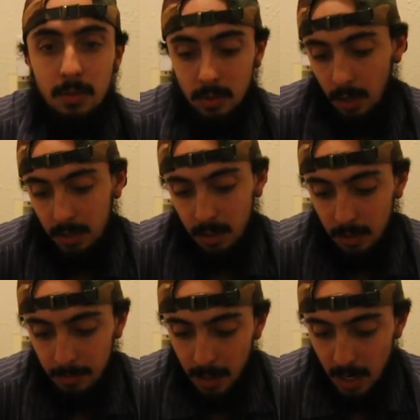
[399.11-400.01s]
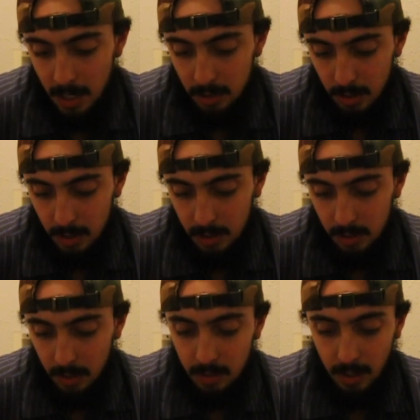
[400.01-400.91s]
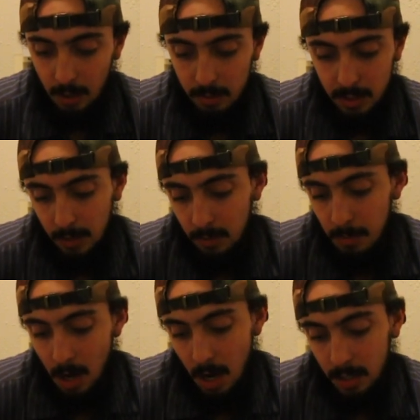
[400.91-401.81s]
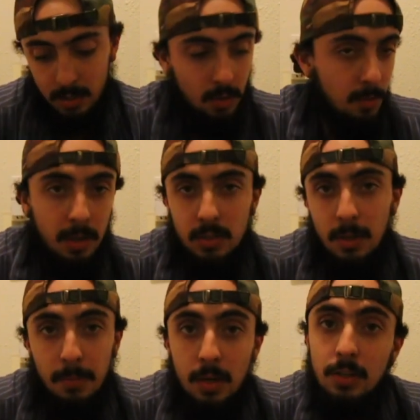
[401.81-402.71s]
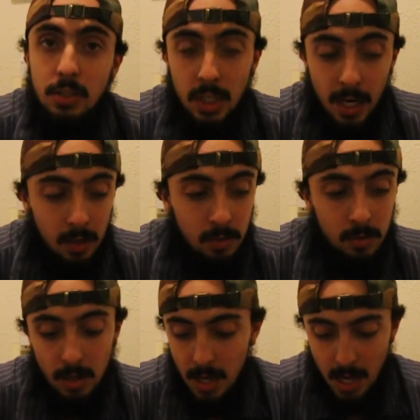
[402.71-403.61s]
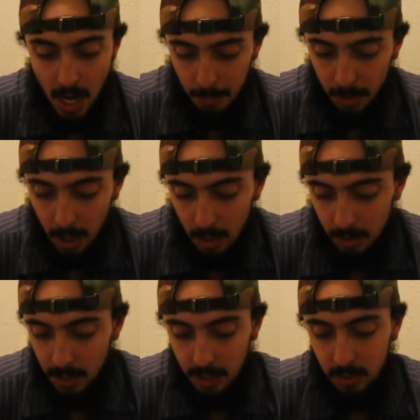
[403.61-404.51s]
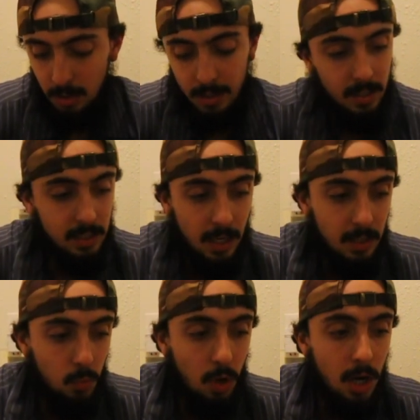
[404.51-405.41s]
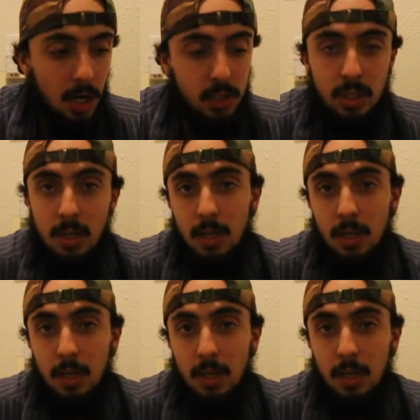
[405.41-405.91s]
So I sent them my address, and then it's like, I received the box, told them I was gonna put it on the channel, happy holidays. They're like, excited to watch,